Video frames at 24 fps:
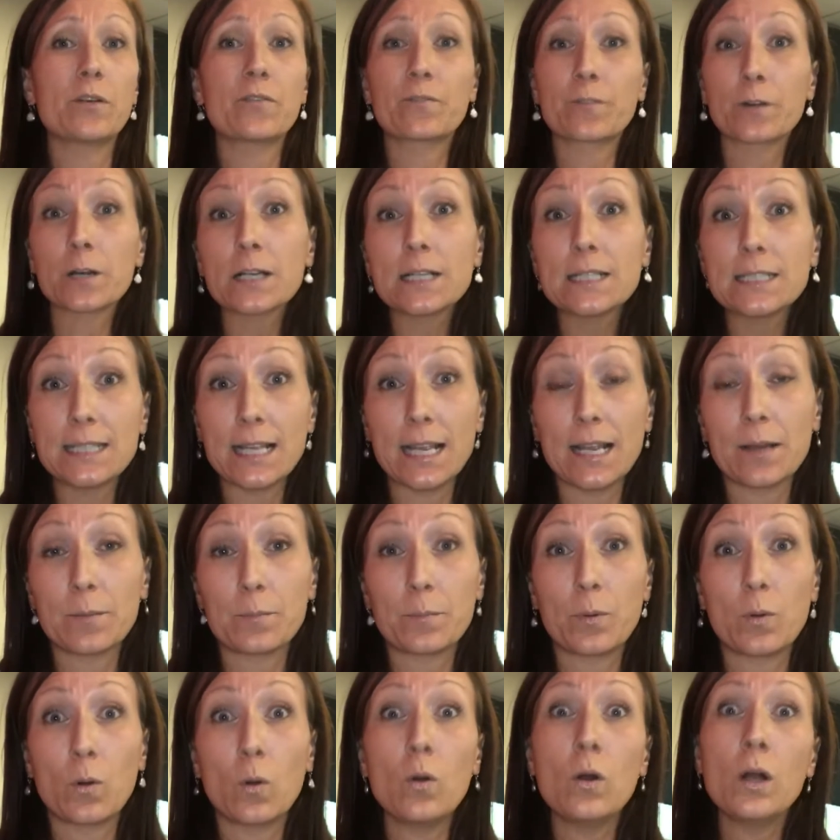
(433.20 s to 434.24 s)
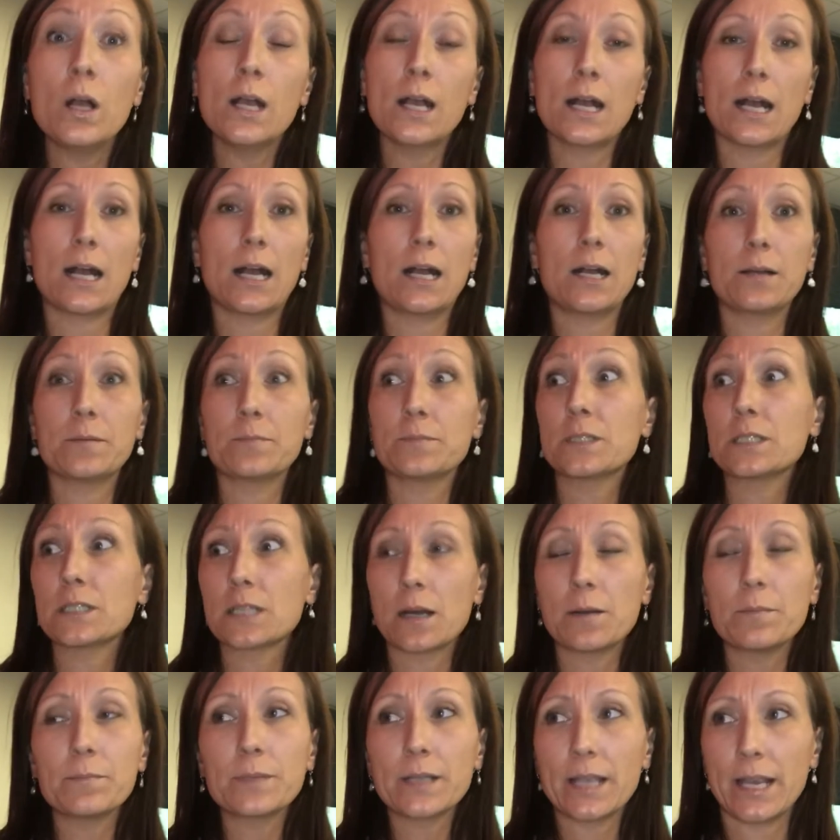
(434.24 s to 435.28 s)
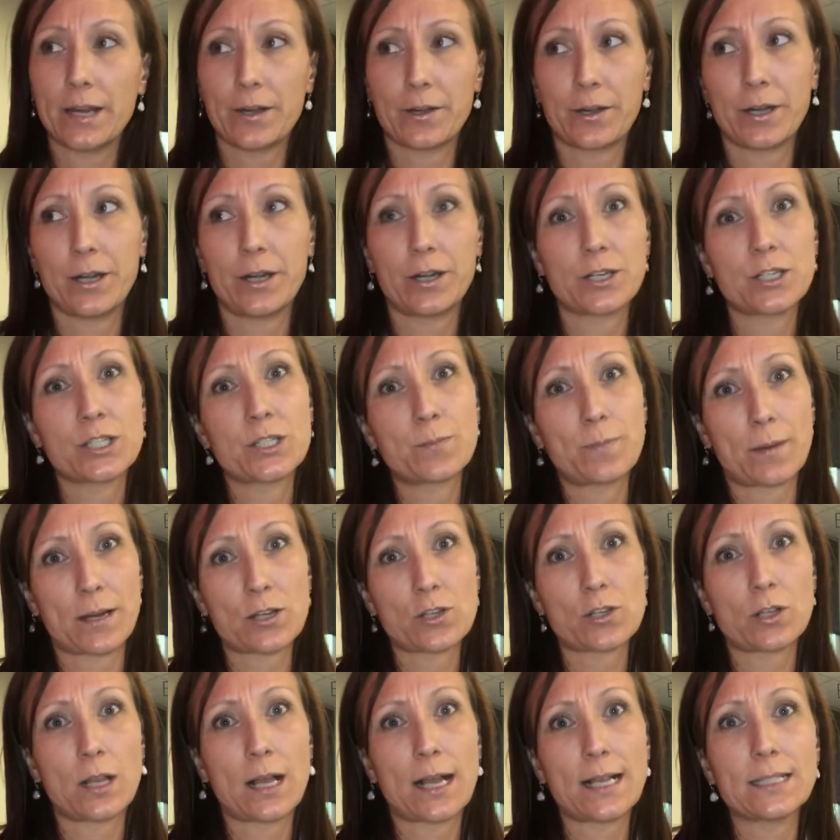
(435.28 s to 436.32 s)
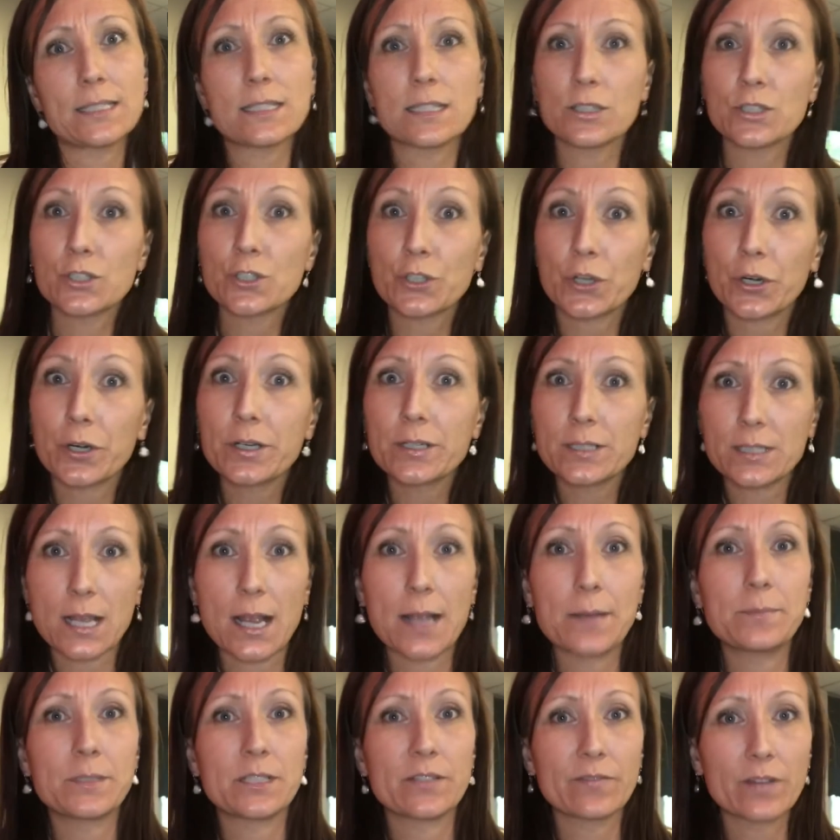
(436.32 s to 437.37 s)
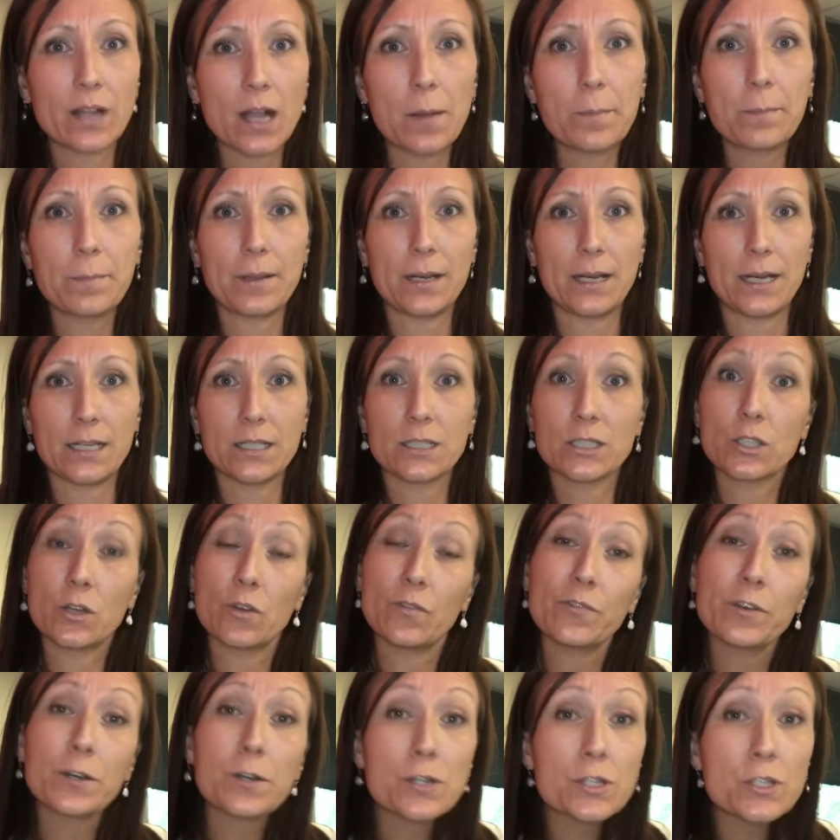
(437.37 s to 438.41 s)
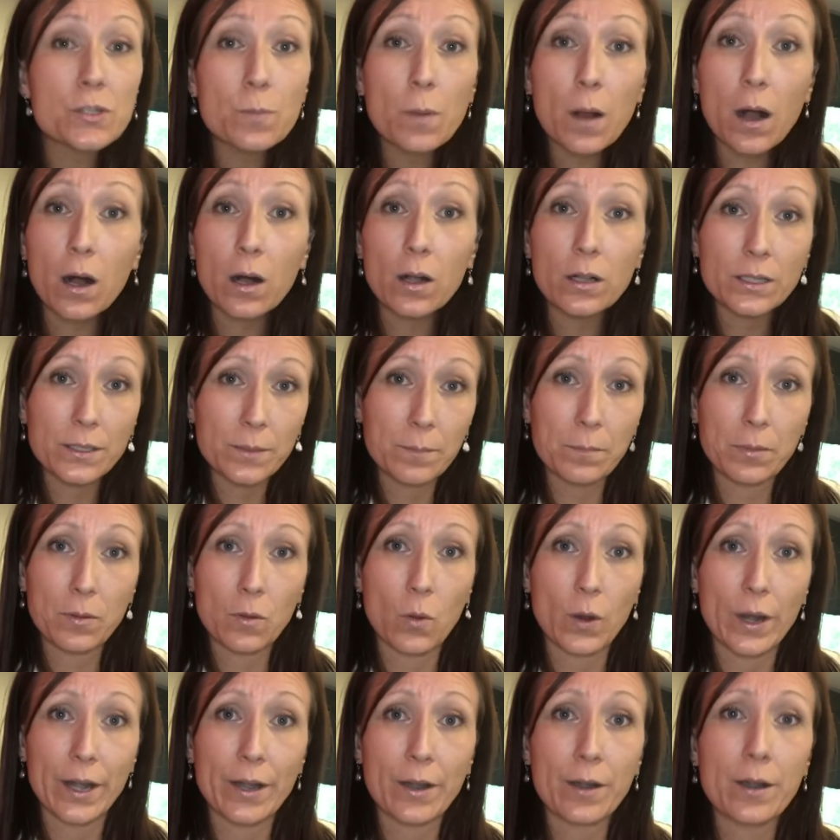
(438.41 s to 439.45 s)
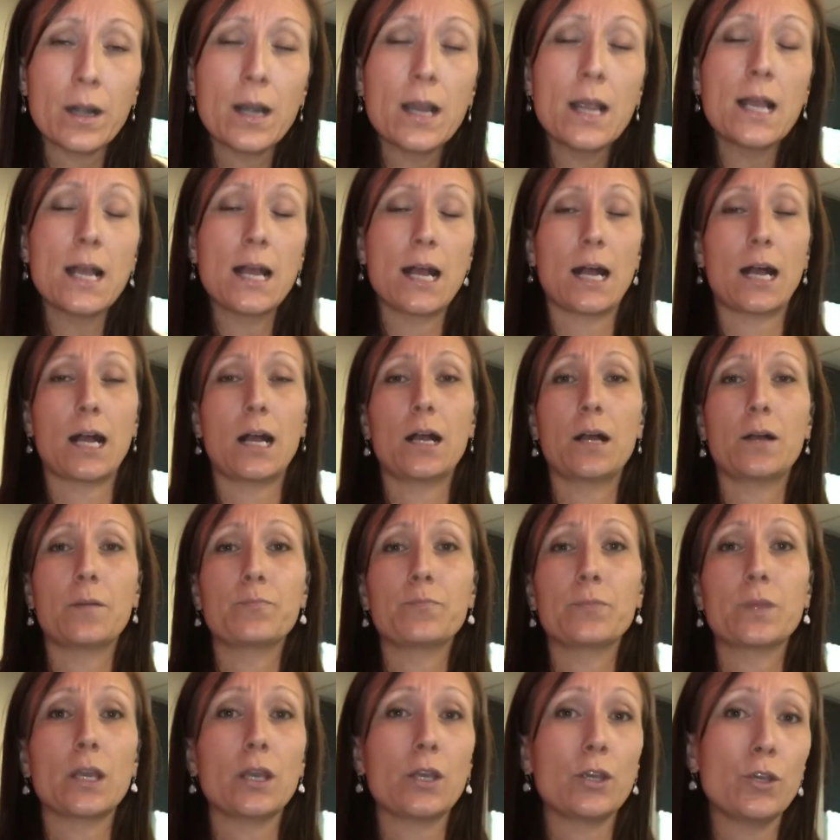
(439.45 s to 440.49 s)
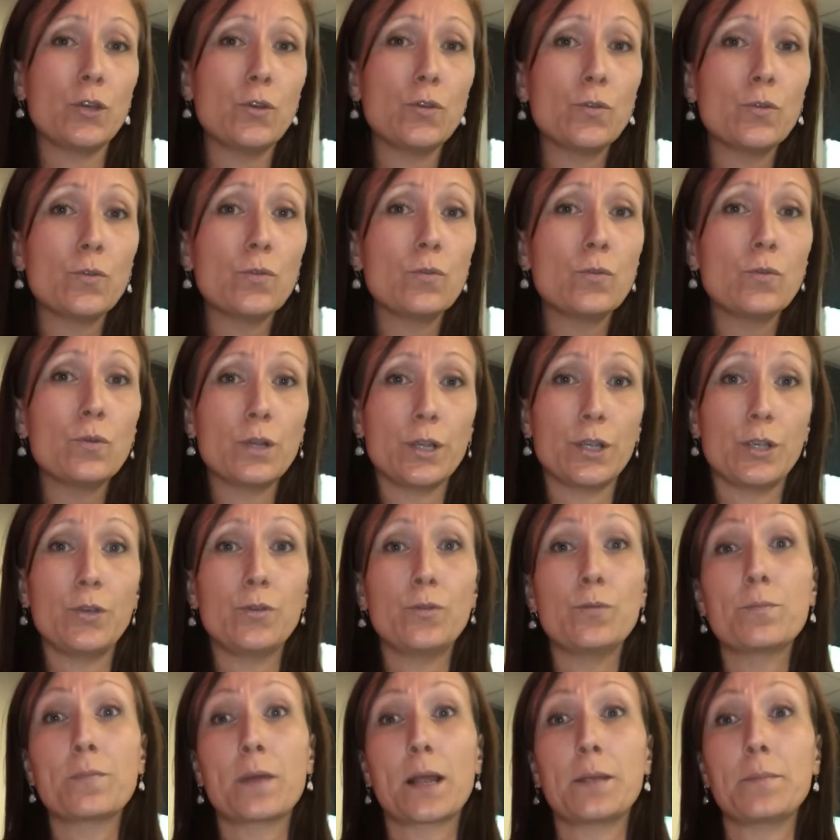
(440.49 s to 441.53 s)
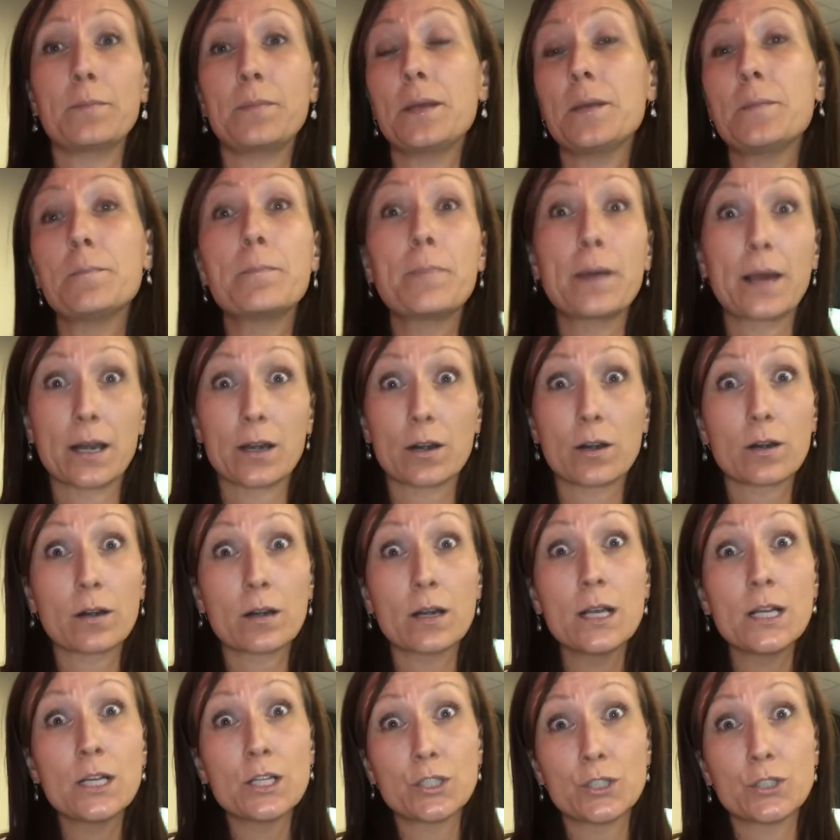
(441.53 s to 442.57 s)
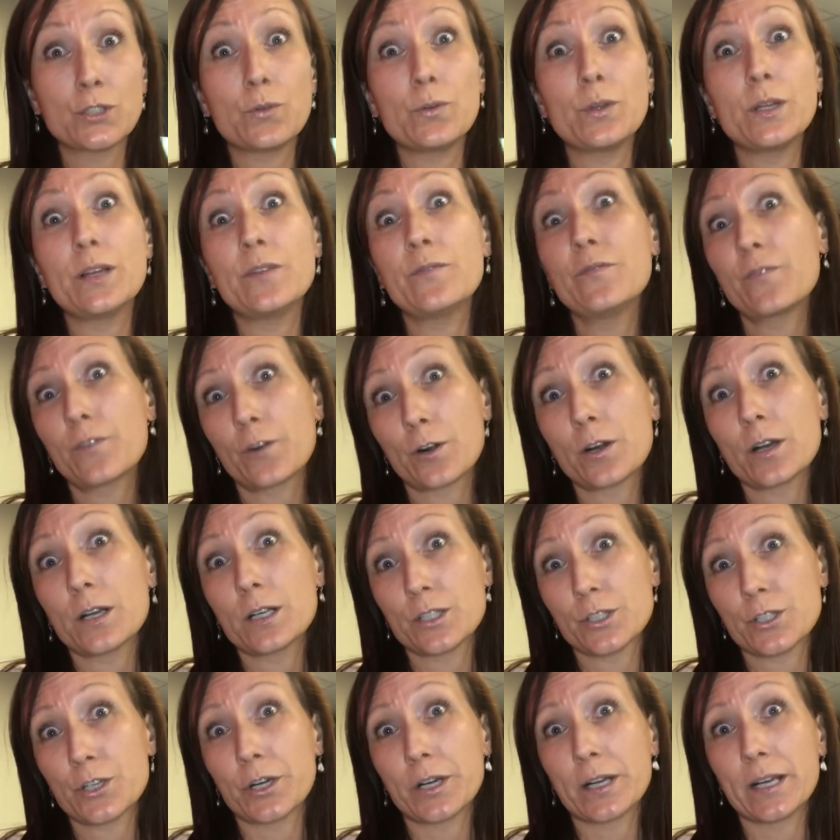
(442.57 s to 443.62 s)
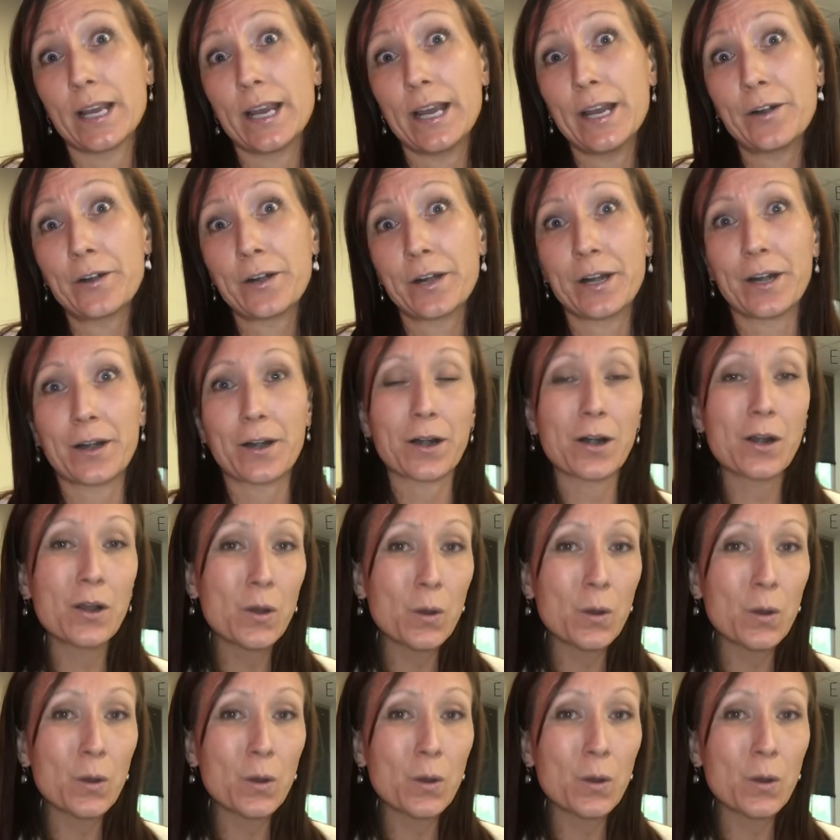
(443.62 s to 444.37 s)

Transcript: For example, some carriers specialize in certain types of companies. So if you're a small employer, you might be better suited for a certain carrier.